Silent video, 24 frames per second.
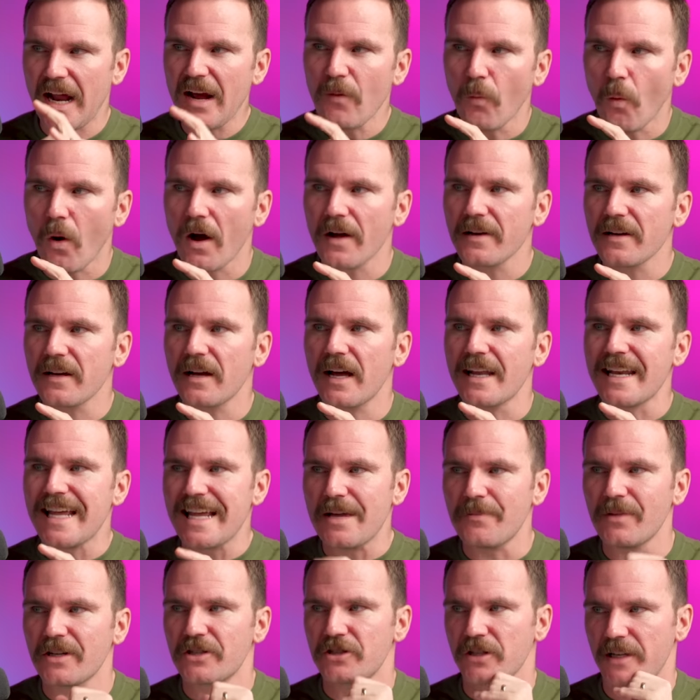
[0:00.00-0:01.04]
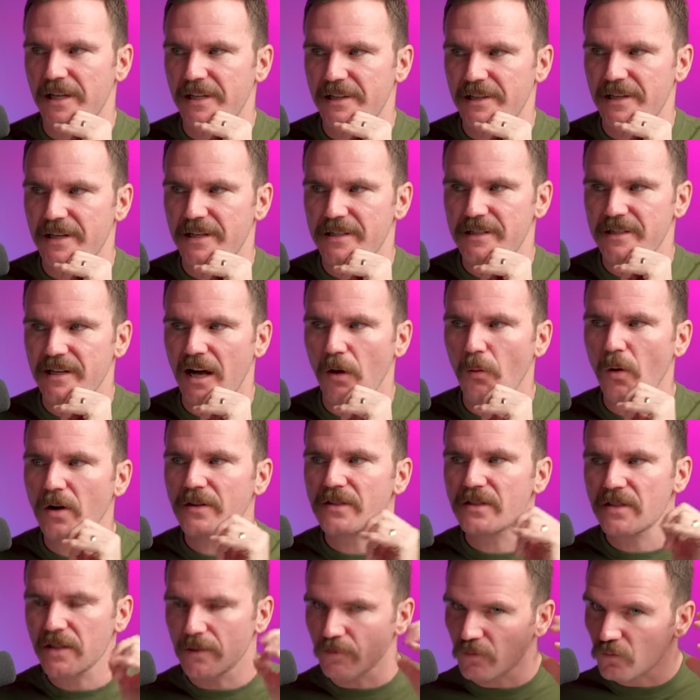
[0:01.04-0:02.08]
But I want an image like this. I
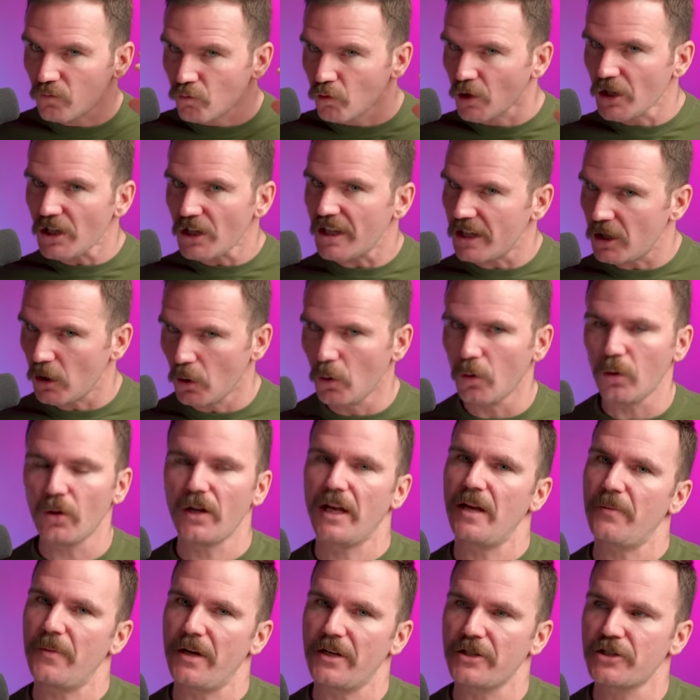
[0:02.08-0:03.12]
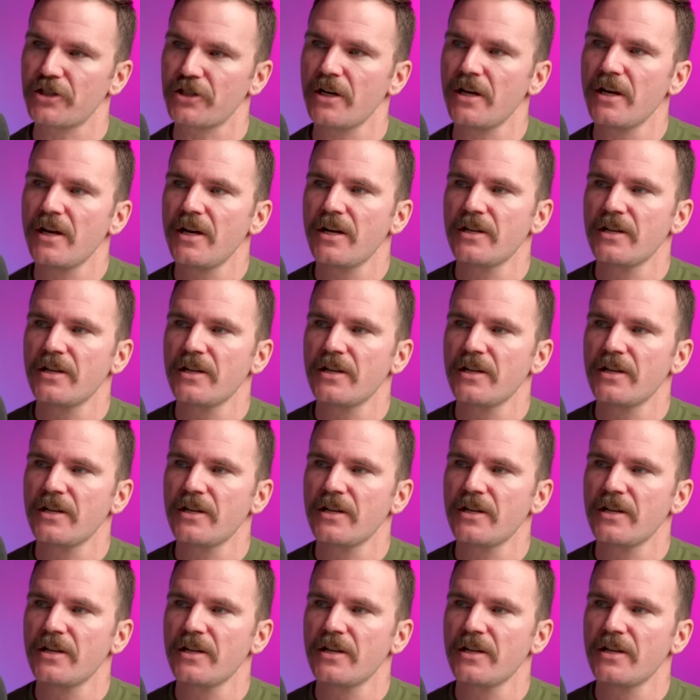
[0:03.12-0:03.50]
want some really cool image.